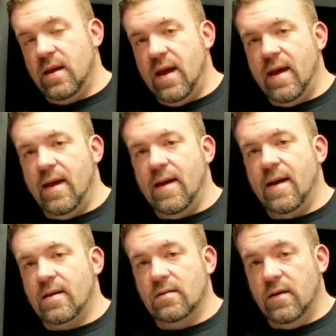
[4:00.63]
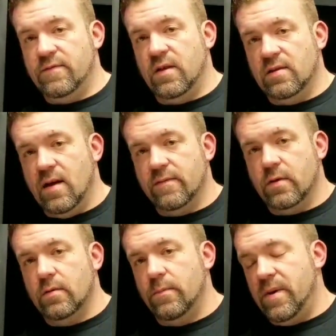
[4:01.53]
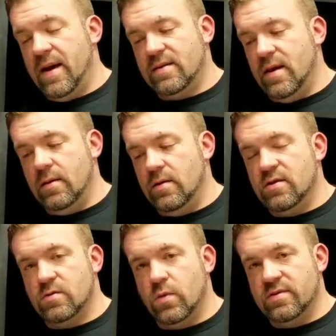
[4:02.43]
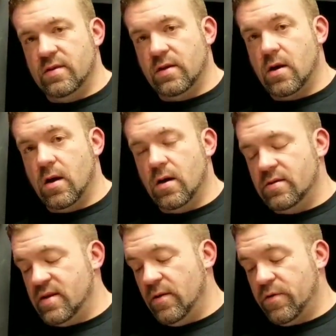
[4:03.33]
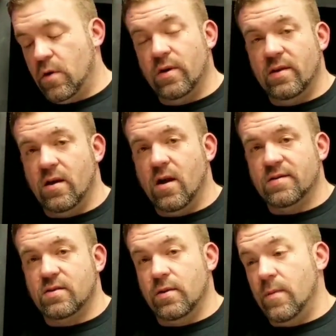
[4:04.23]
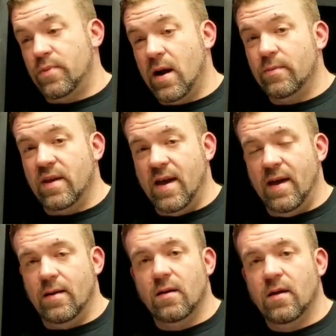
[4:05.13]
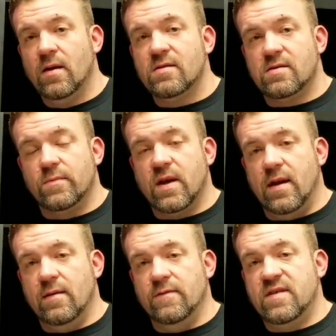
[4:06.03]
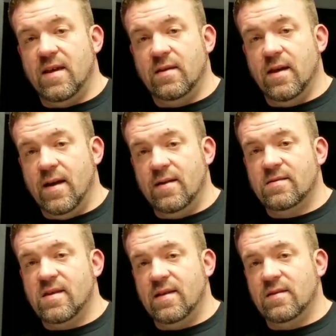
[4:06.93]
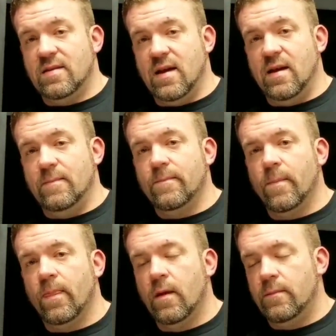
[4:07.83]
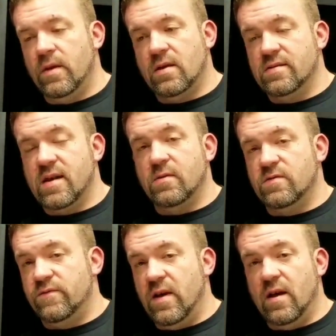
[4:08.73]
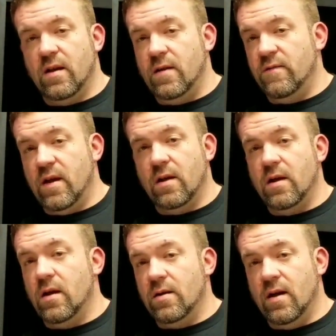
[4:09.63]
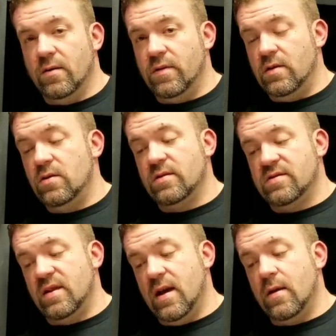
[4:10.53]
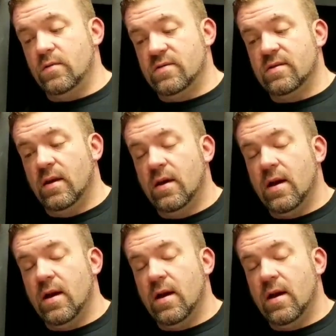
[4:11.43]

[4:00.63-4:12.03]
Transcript: today I could lift it level. Back then it just wasn't in the cards. I'll throw in there also that I probably had some kind of tendonitis at the time because I was very, very unhealthy. You can see I was